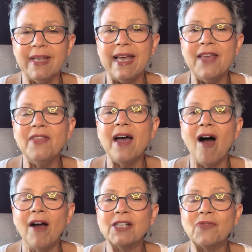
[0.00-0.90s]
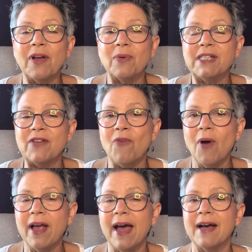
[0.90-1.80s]
in the August frequency
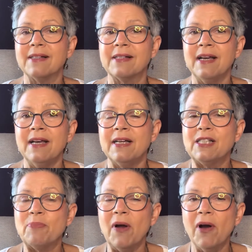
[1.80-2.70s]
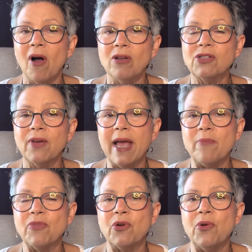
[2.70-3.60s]
forecast, Spirit also
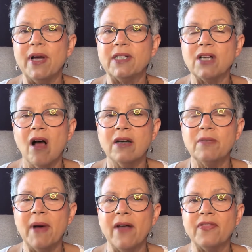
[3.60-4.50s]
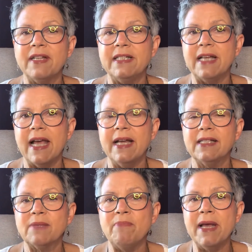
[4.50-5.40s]
came through and talked about the
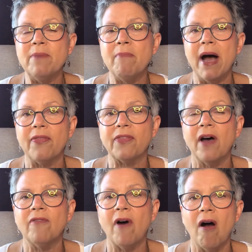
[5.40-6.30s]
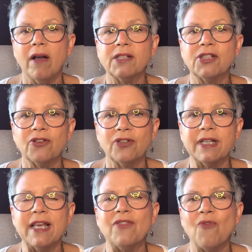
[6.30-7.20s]
dates mid month of August
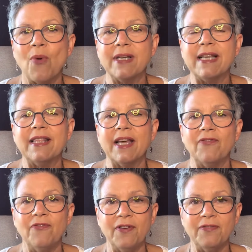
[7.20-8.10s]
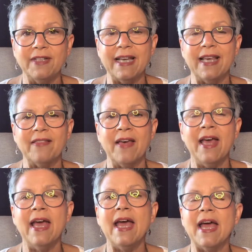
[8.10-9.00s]
13th, 14th, and 15th.
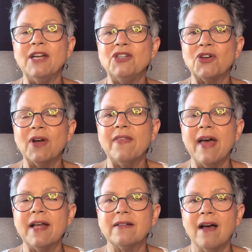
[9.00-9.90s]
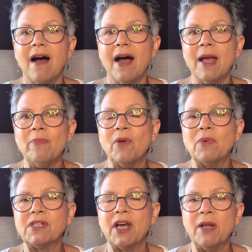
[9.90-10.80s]
And during that time, there
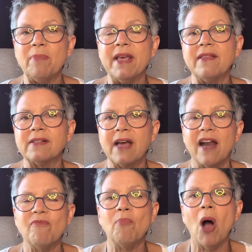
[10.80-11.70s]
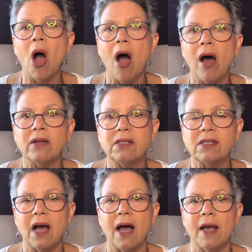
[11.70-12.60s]
was going to be this kind of pause
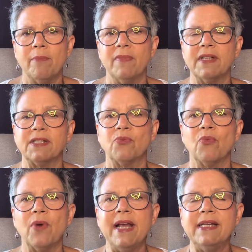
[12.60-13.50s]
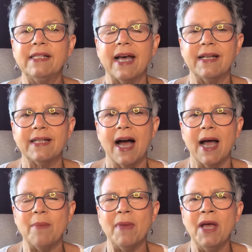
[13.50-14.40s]
time, this reset
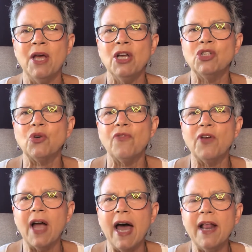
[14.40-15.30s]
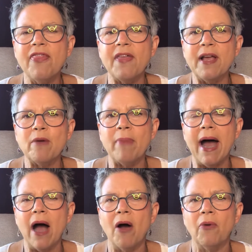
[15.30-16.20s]
time. So if you kind of think
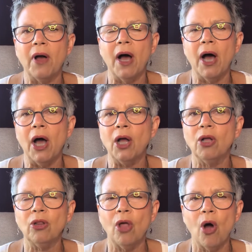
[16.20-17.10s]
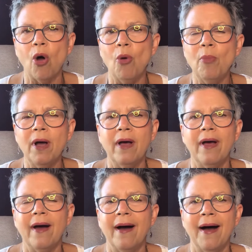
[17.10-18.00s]
about a globe,
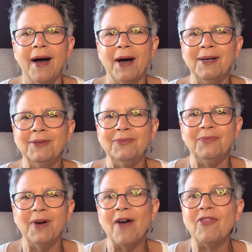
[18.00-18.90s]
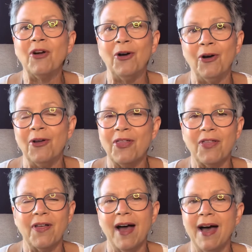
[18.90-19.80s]
uh, of the
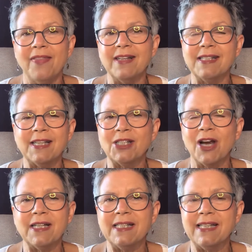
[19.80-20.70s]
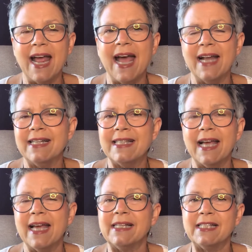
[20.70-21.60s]
earth uh, that sits on a stand that can